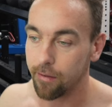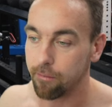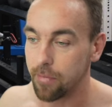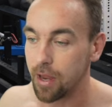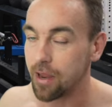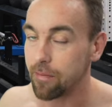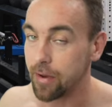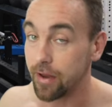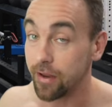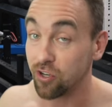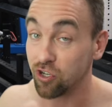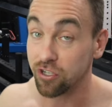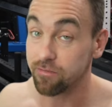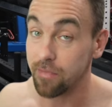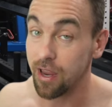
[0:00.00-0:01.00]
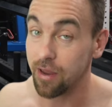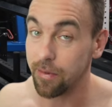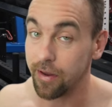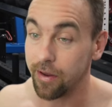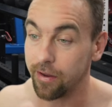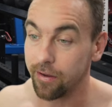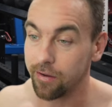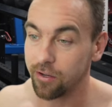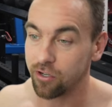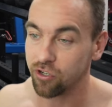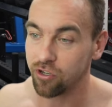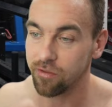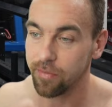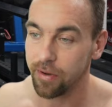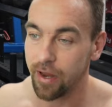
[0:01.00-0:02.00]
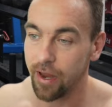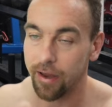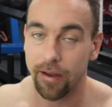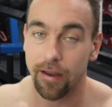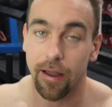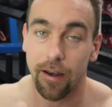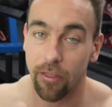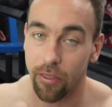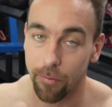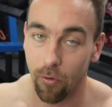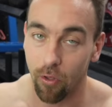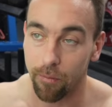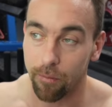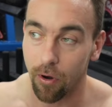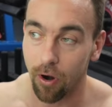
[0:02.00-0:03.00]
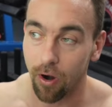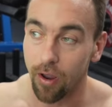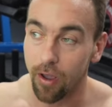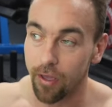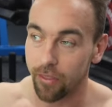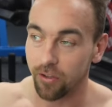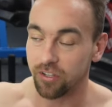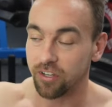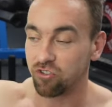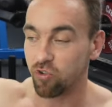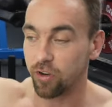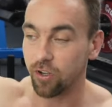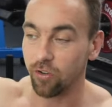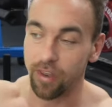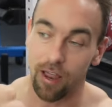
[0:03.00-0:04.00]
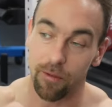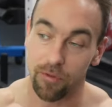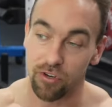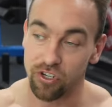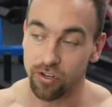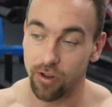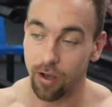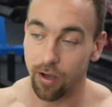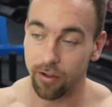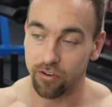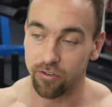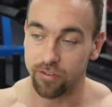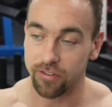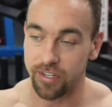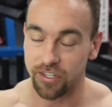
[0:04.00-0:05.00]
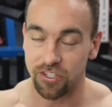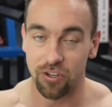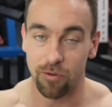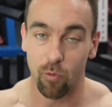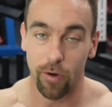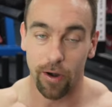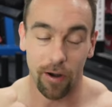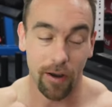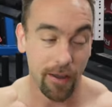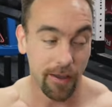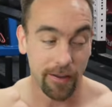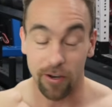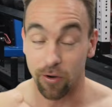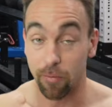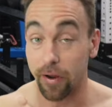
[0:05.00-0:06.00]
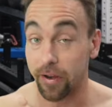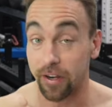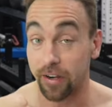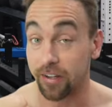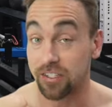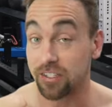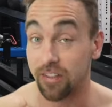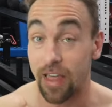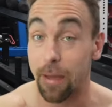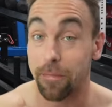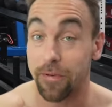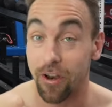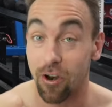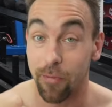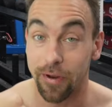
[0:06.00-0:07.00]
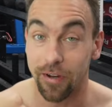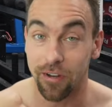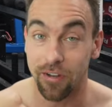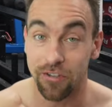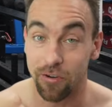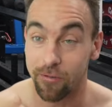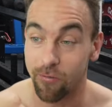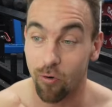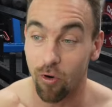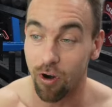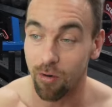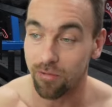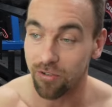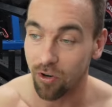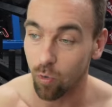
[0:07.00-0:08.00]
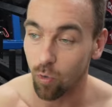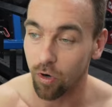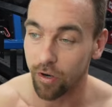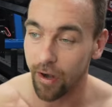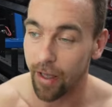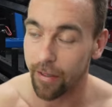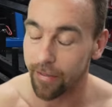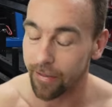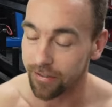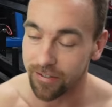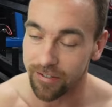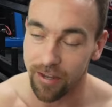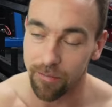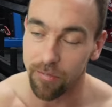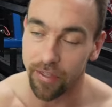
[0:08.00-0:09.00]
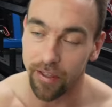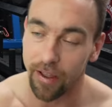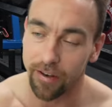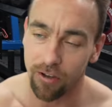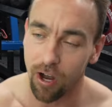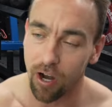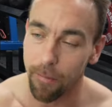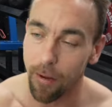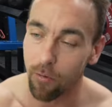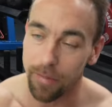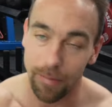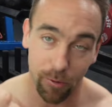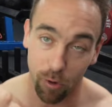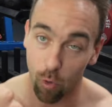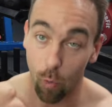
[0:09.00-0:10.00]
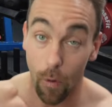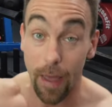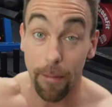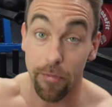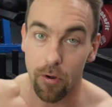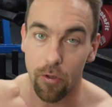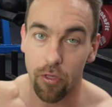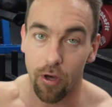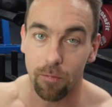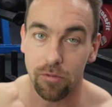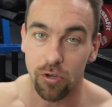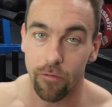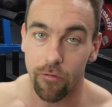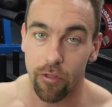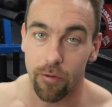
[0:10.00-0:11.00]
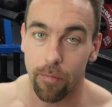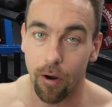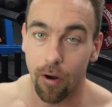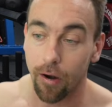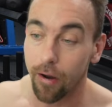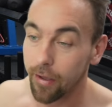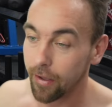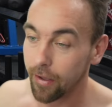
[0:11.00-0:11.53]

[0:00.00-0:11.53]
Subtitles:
maybe, just maybe, you shouldn't be hanging on to the pull-up bar. There's a trickle-down system where you might get a slap tear because your forearms aren't working. It's the same thing I talk about when people don't wrap their thumbs over the bar.